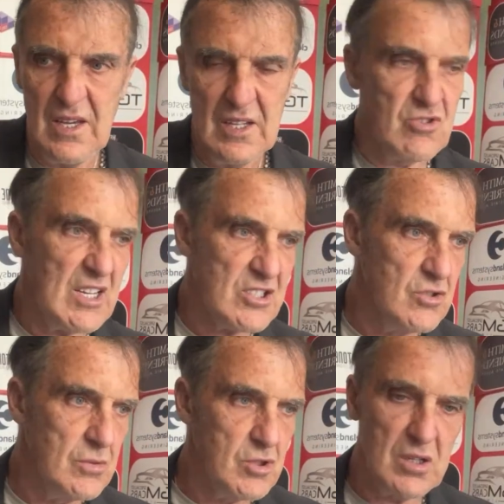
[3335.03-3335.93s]
dressing
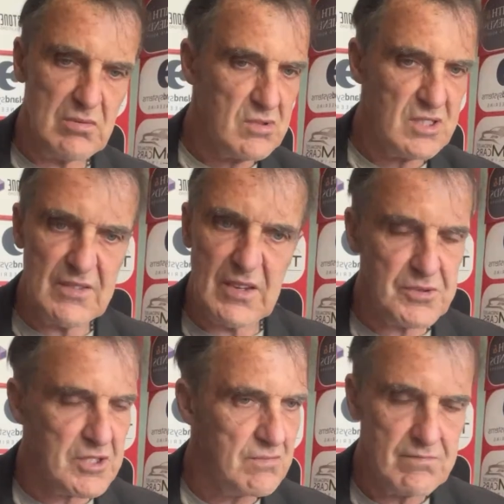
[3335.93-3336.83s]
rooms. Like Steve
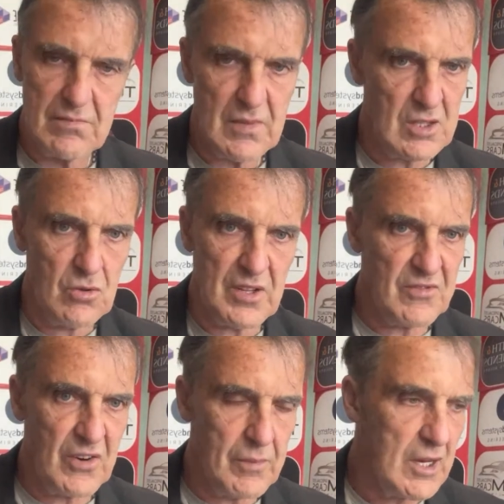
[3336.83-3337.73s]
Gibson, I don't think
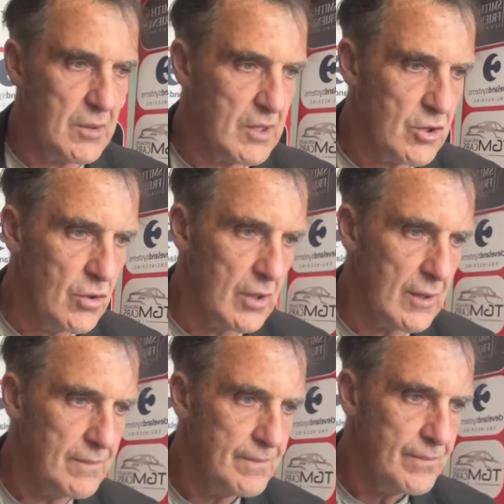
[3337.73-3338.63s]
for a minute he would do
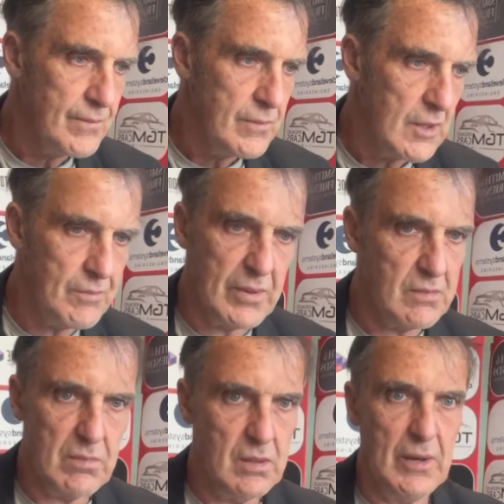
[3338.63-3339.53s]
that.
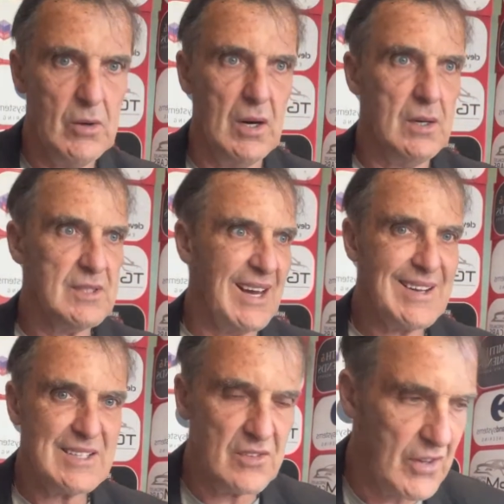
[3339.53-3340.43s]
It'd be out of
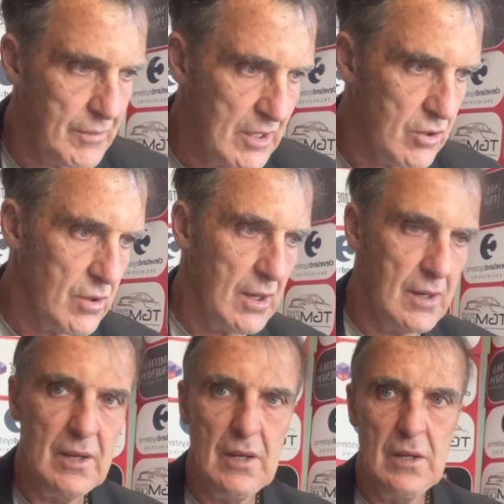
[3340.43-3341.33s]
character for him to do that.
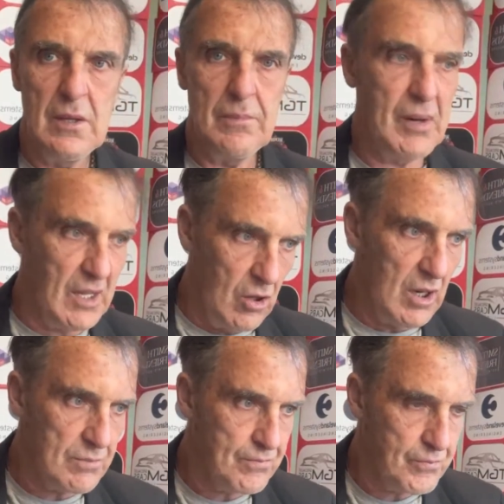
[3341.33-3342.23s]
But a
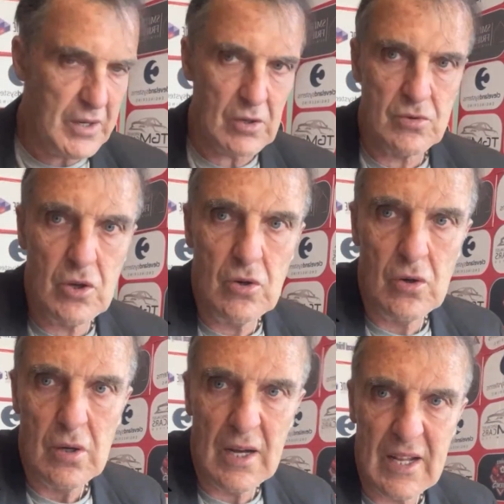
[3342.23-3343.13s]
lot of people
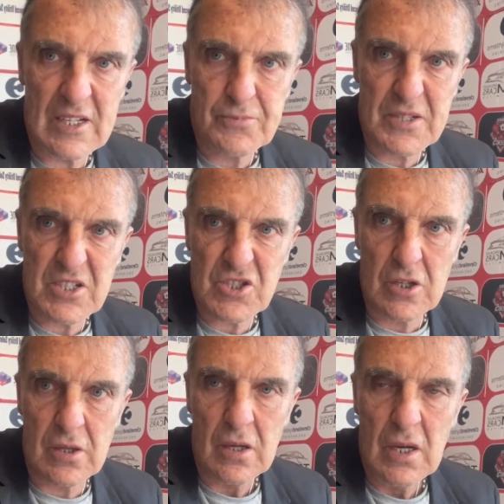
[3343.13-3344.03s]
do in his
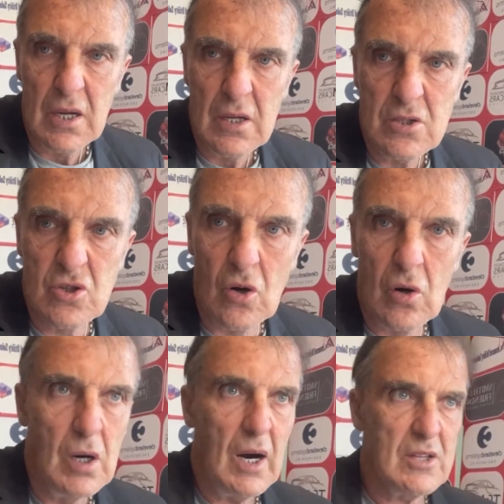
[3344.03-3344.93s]
position.
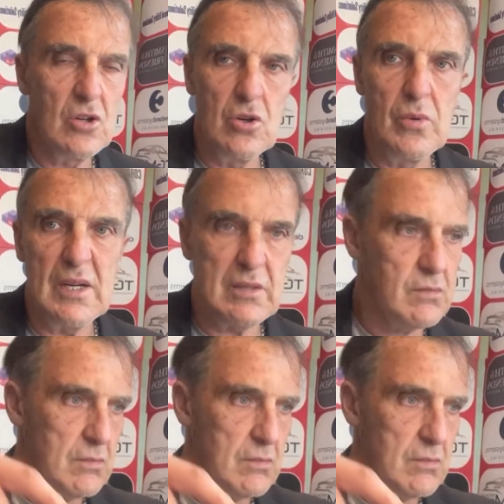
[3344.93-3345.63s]
So I don't know where